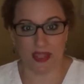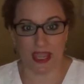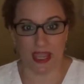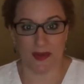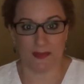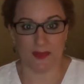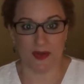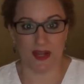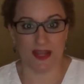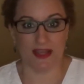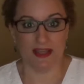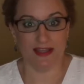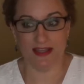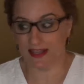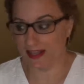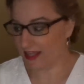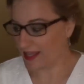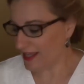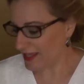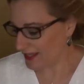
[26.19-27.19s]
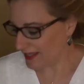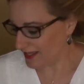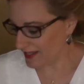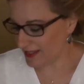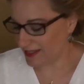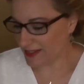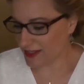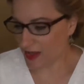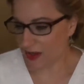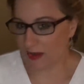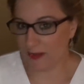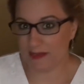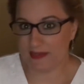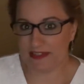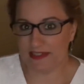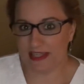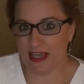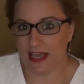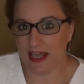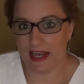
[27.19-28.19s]
camera in the
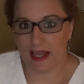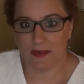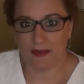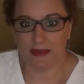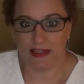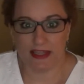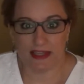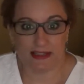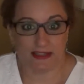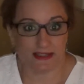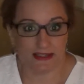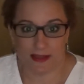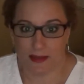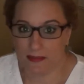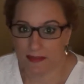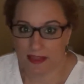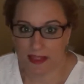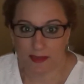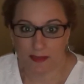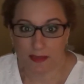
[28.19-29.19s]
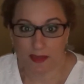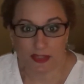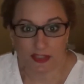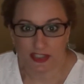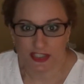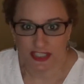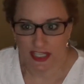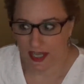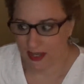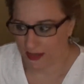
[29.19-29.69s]
hopes that I would get something pushed